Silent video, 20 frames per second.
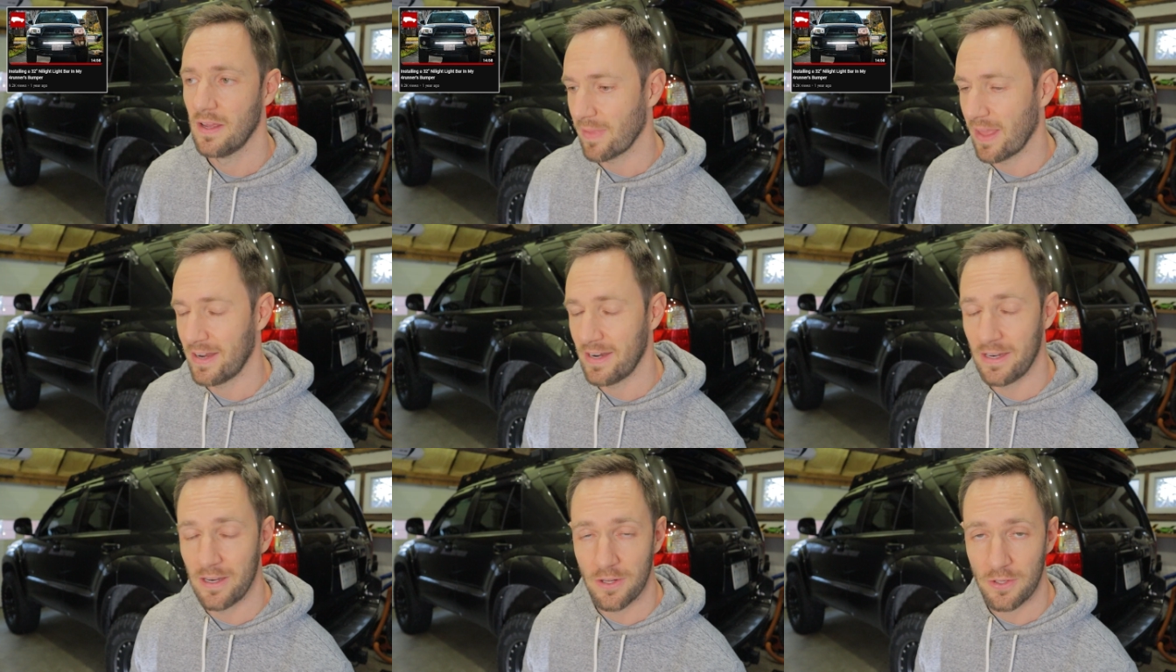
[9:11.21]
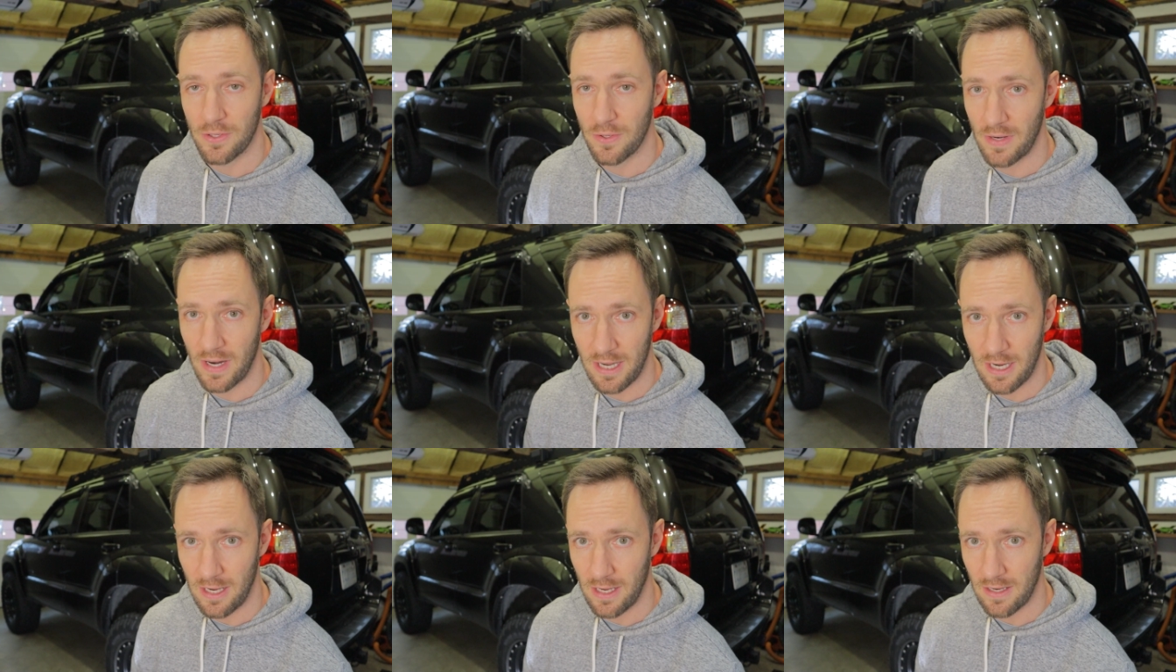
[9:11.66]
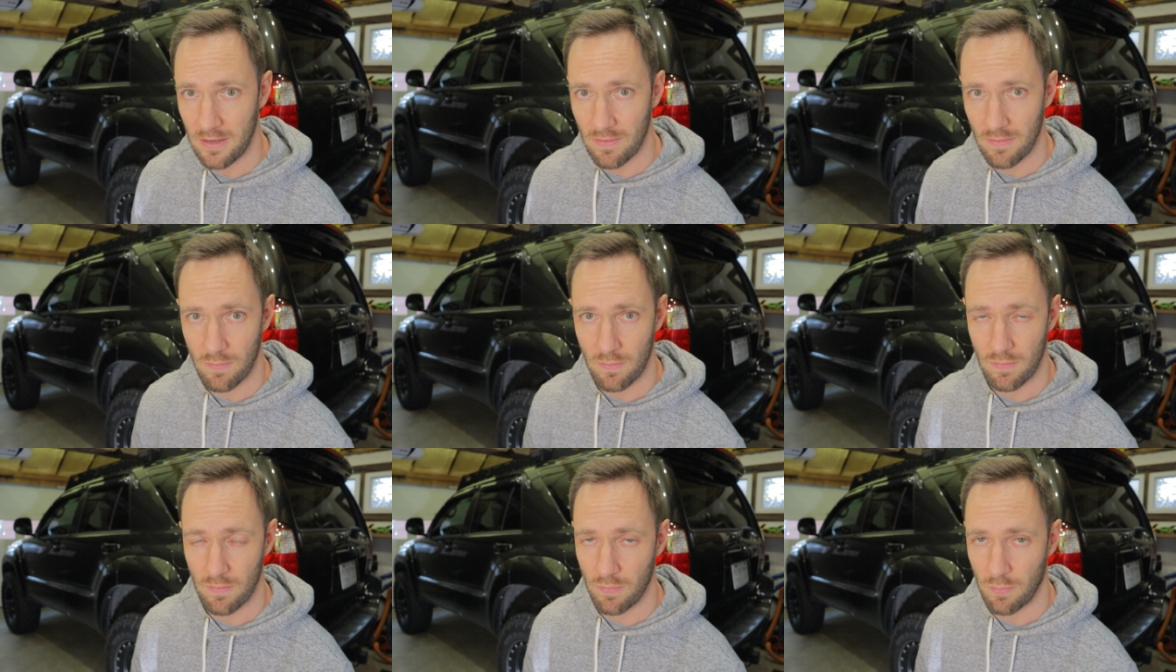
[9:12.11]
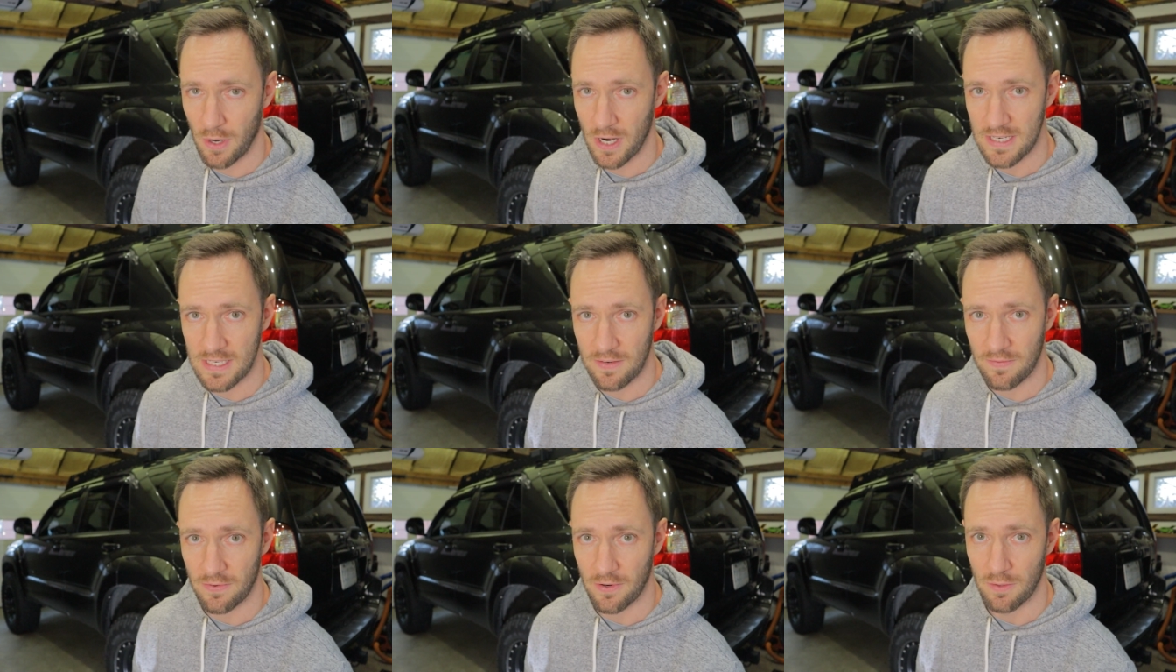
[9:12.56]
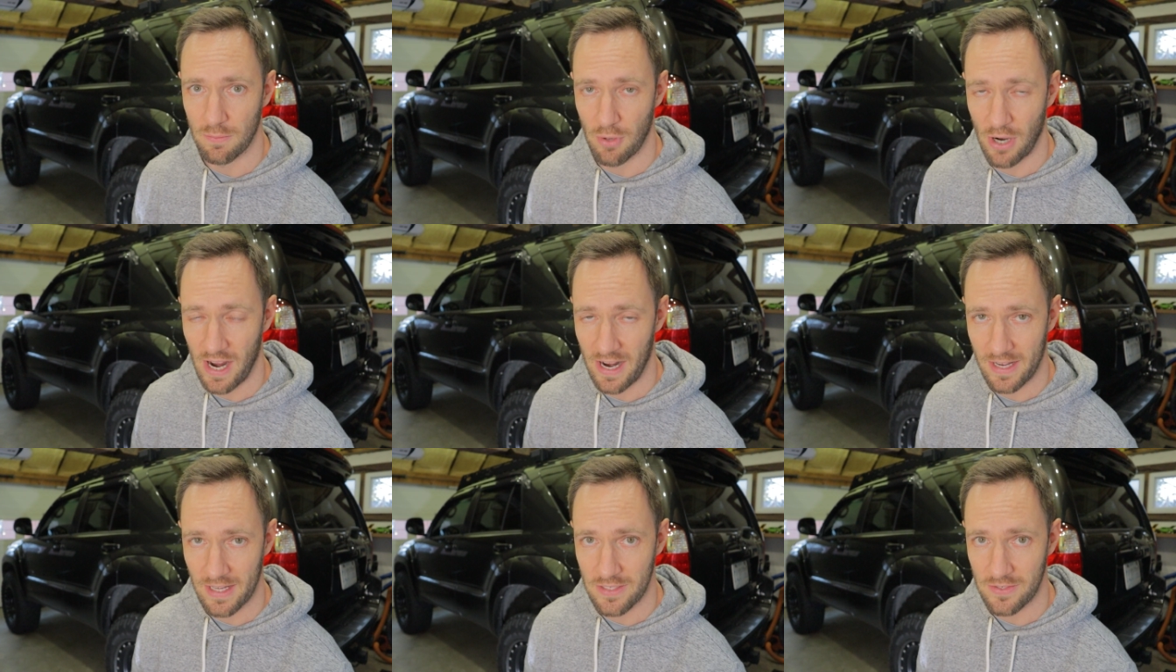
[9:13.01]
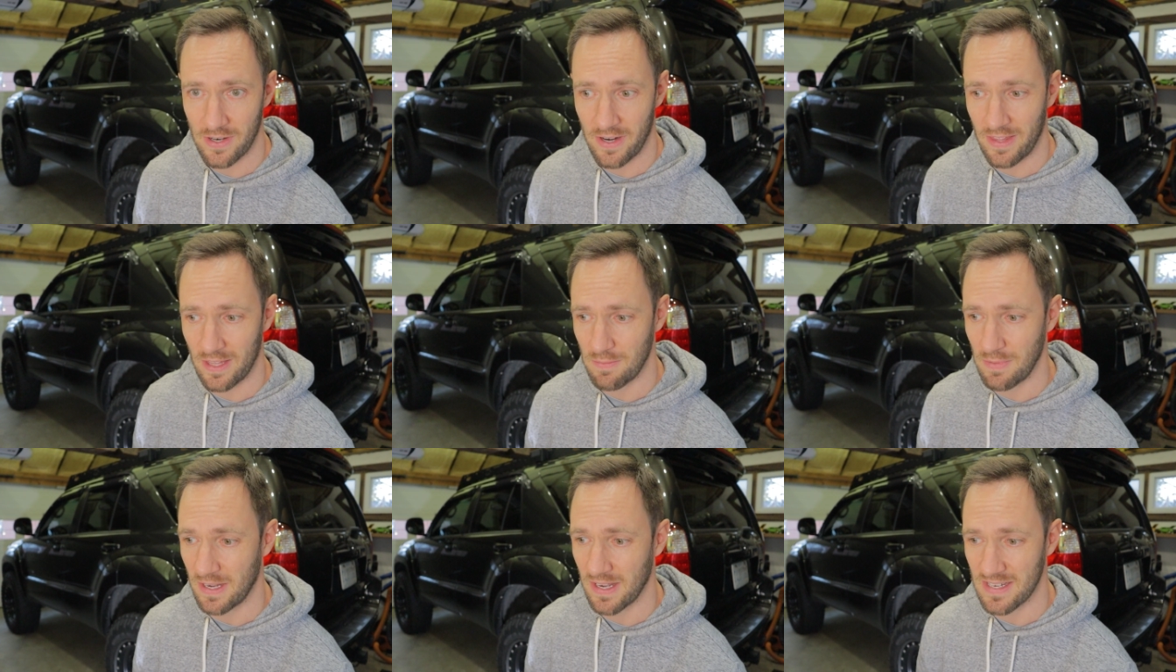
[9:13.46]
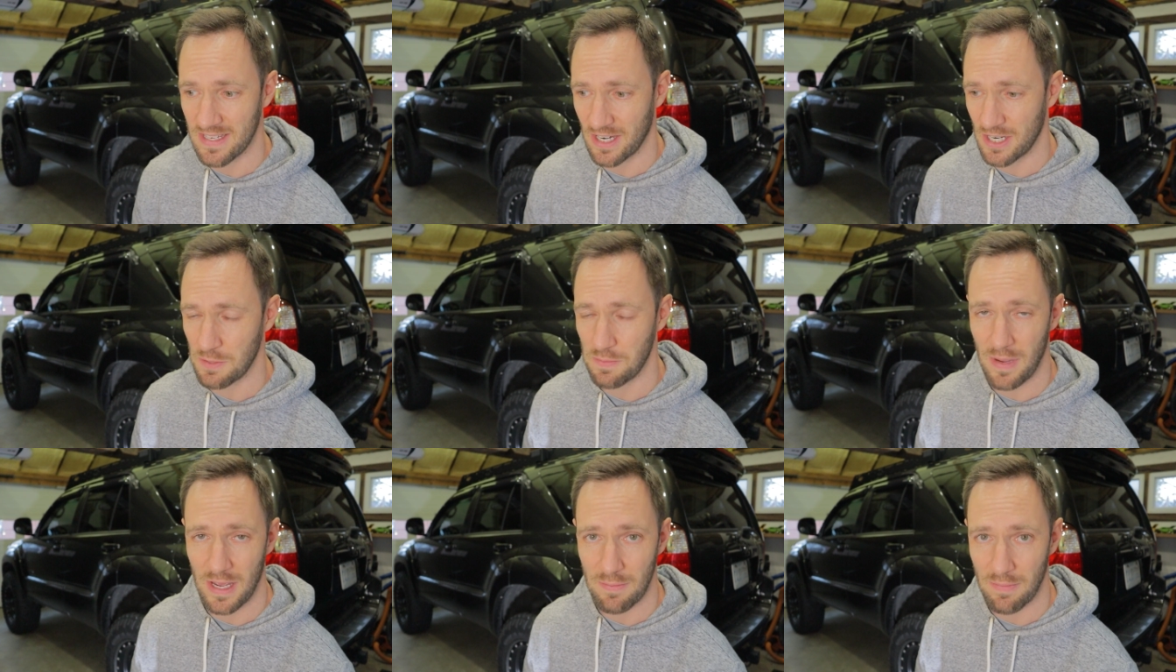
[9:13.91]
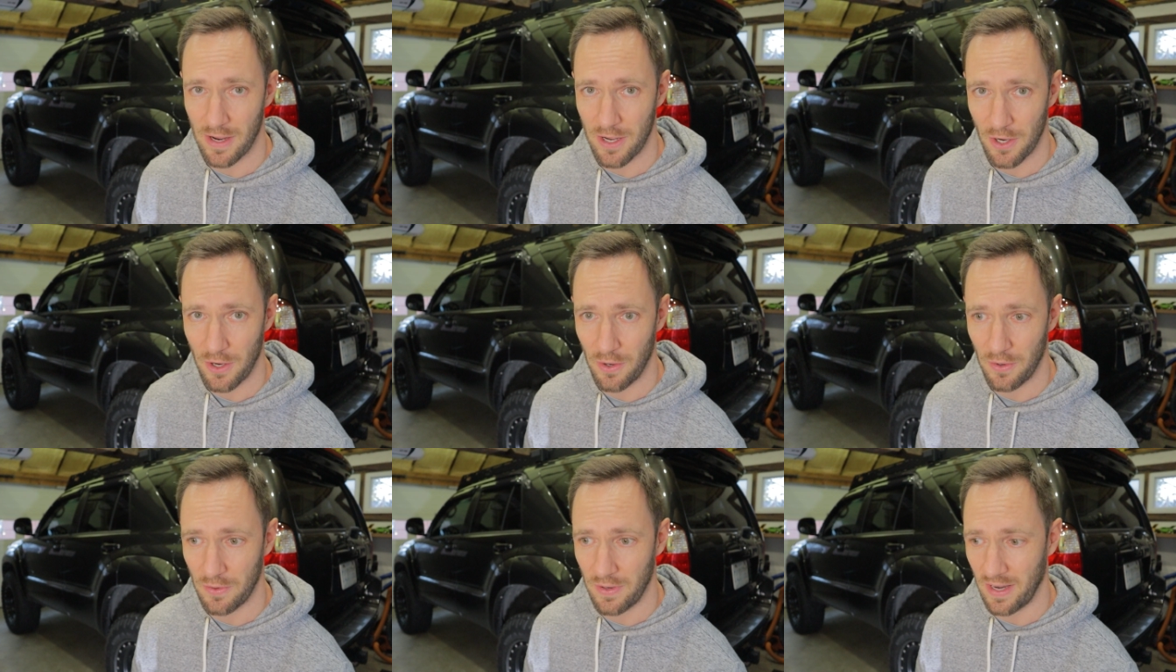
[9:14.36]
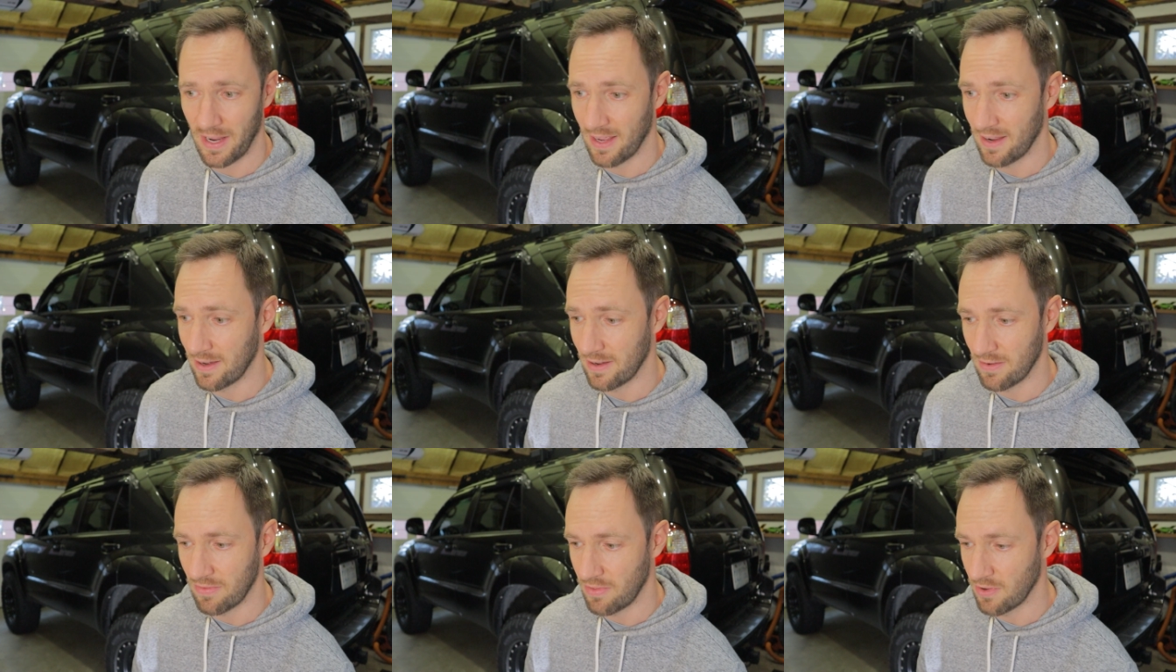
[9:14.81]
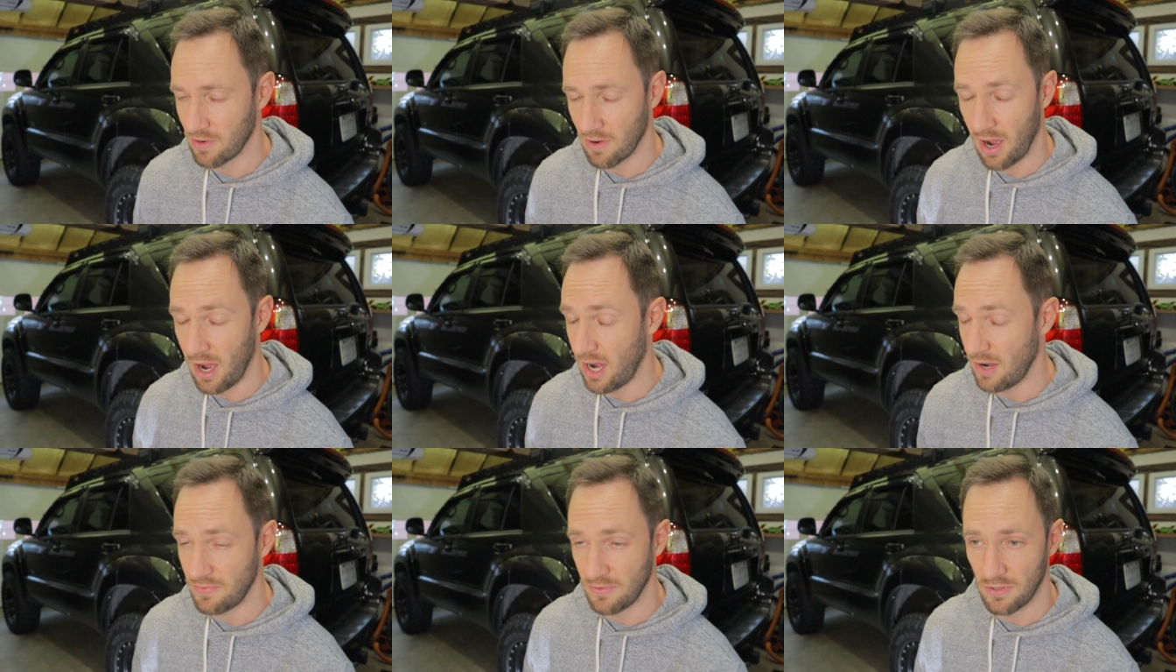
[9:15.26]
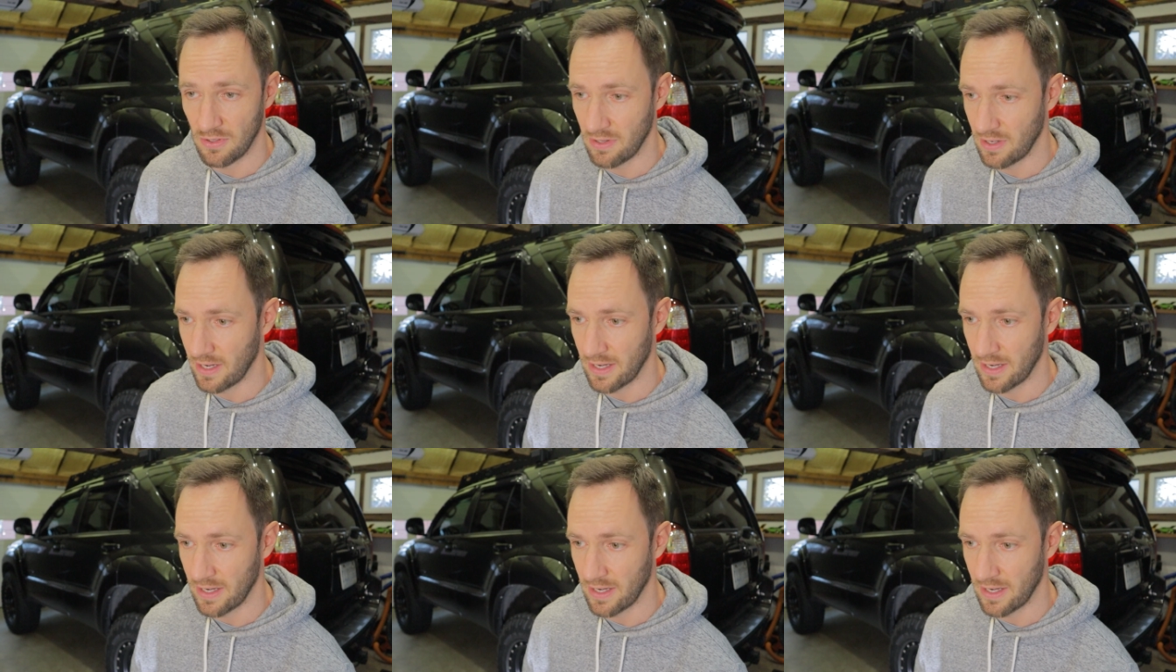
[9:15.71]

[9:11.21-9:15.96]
I didn't include any pricing for brackets or anything because I just made my own and they're awful.